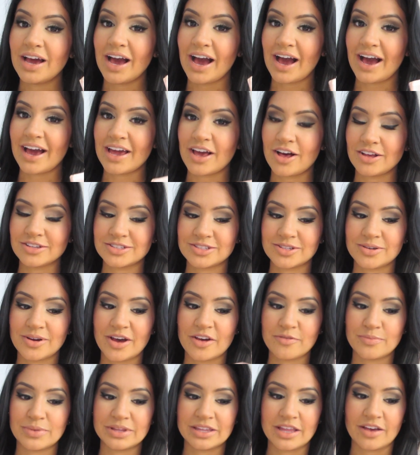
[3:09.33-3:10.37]
I also
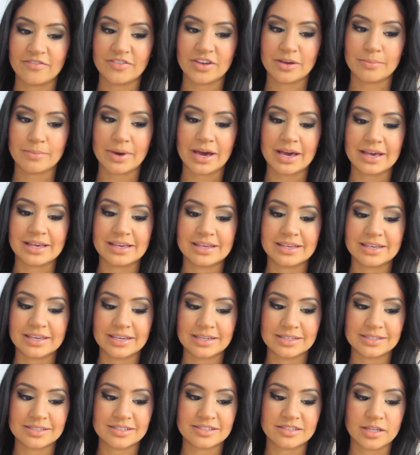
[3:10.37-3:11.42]
have been loving my
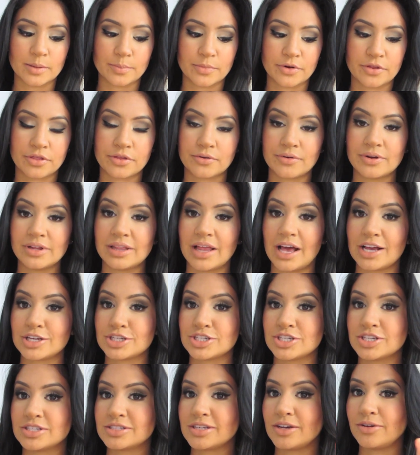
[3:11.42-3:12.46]
Kiss number three
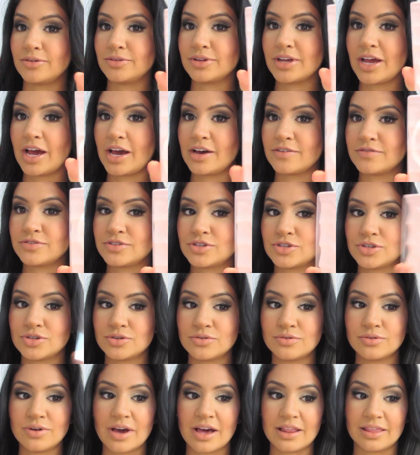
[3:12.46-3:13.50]
lashes. I only have
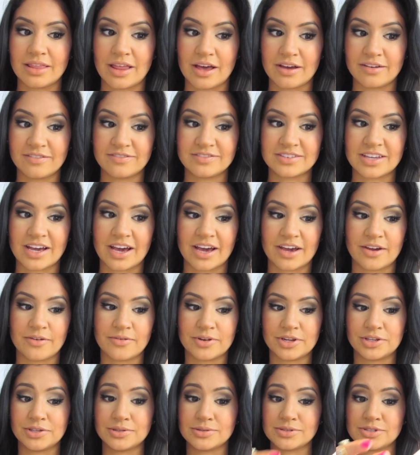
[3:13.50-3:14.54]
two left. I
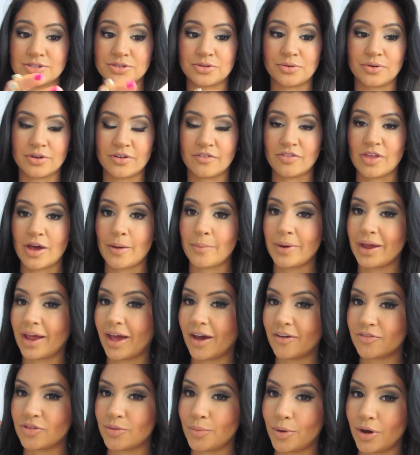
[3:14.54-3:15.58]
already used three of them. I
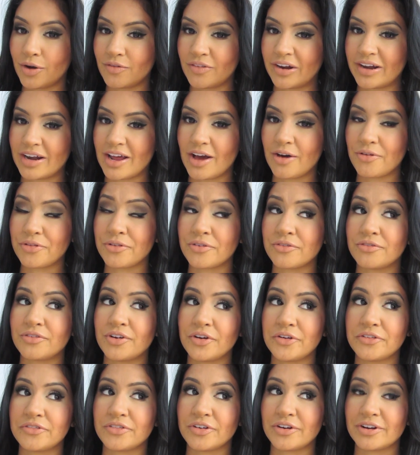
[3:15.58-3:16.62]
have them on right now. They're
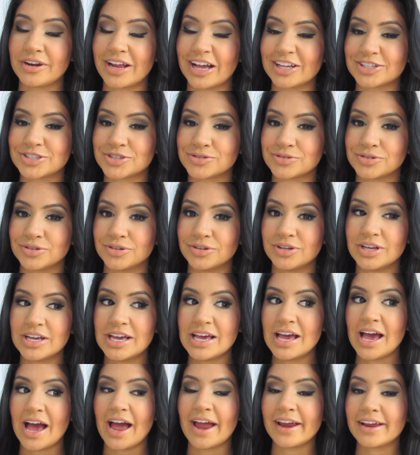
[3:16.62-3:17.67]
very, very natural.
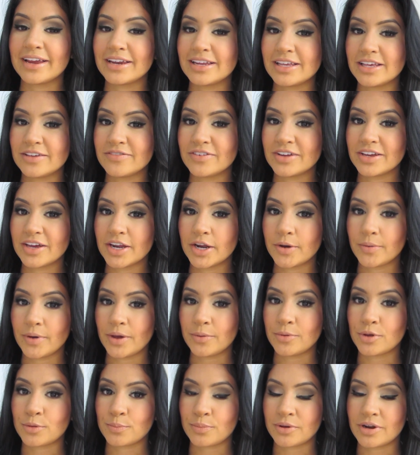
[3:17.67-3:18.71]
I can even get
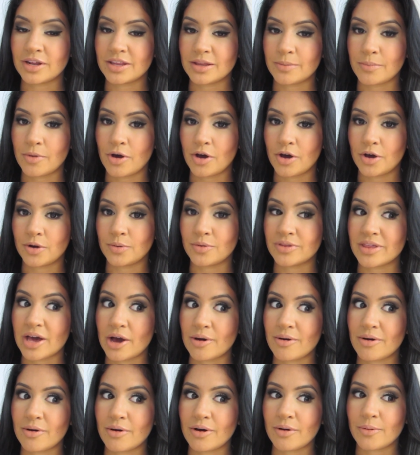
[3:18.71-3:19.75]
away with putting them on
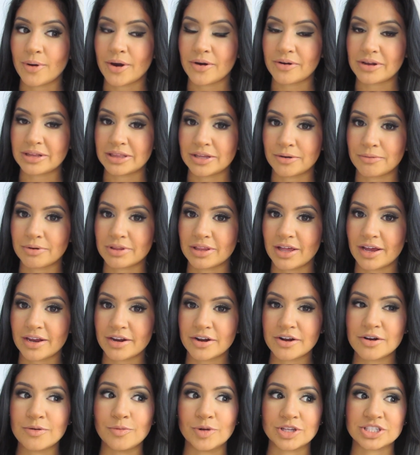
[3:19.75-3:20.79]
without wearing liquid
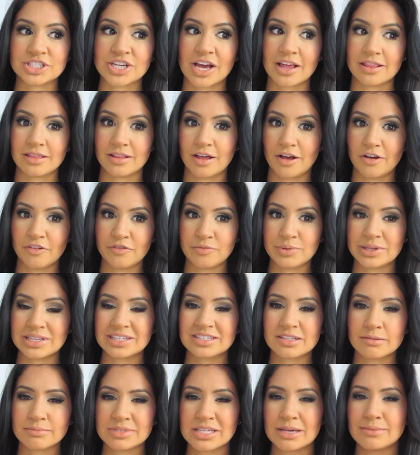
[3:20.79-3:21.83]
liner, which I love, because
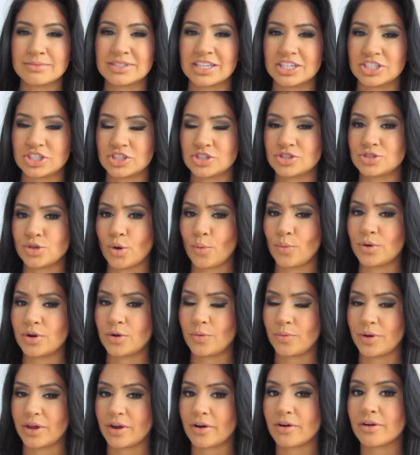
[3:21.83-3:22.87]
sometimes I just don't want
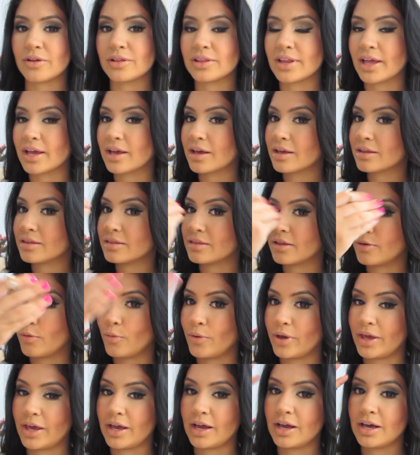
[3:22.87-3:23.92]
to wear like the
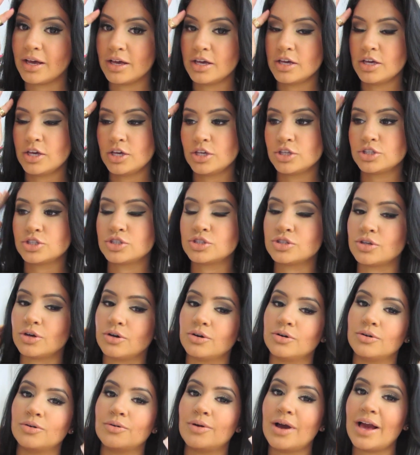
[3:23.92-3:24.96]
wing.
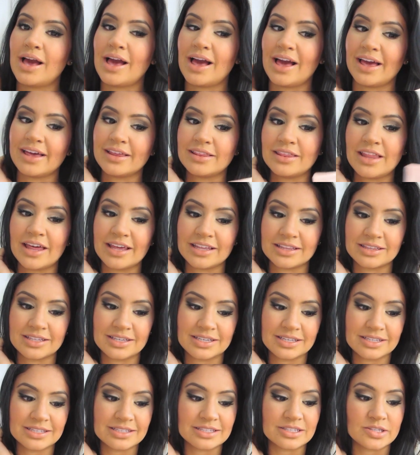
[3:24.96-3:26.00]
So I like
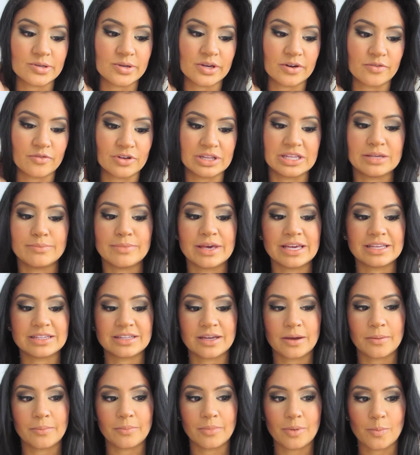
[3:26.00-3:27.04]
these. You can really make
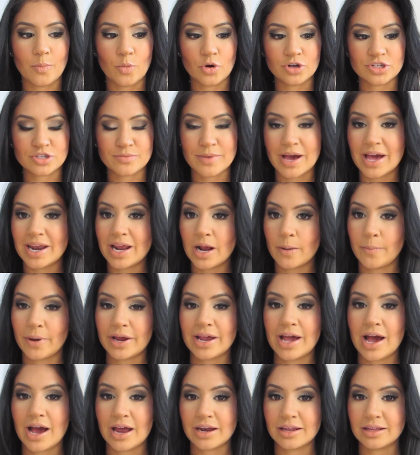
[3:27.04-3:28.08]
them more dramatic by
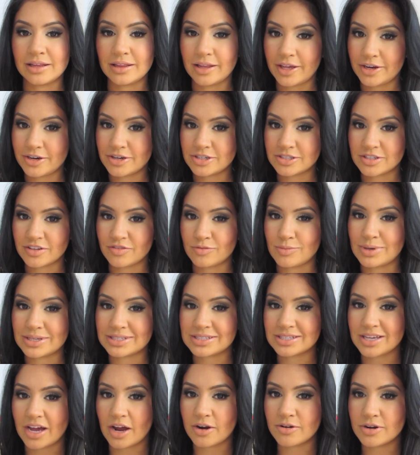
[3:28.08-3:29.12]
adding layers of
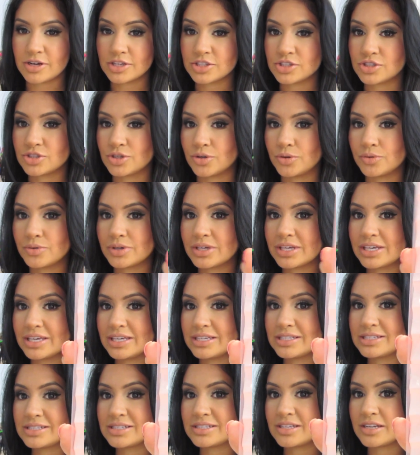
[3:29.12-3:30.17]
mascara. So
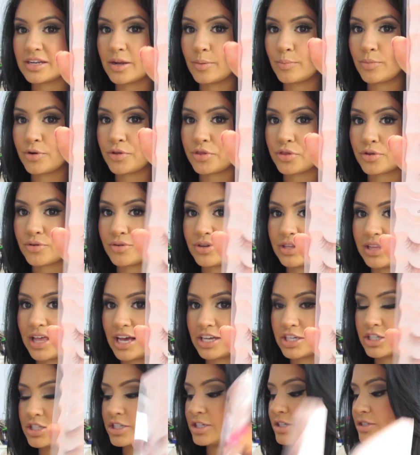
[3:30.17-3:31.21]
Kiss number three
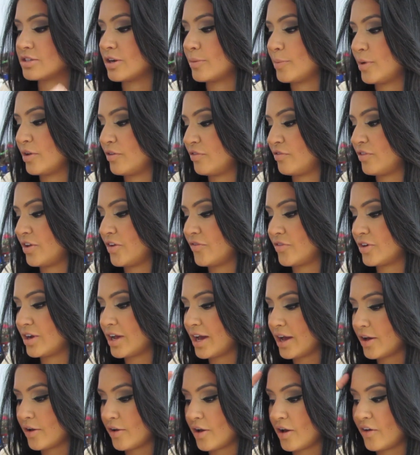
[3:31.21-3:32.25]
lashes are my
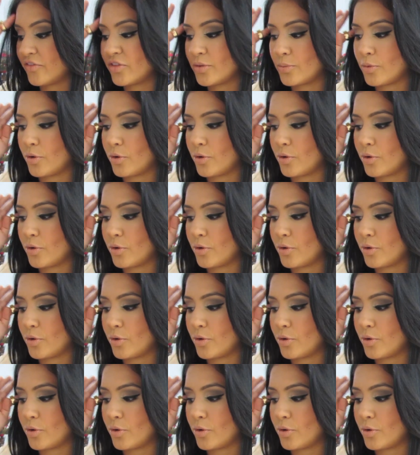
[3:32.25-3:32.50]
favorite of the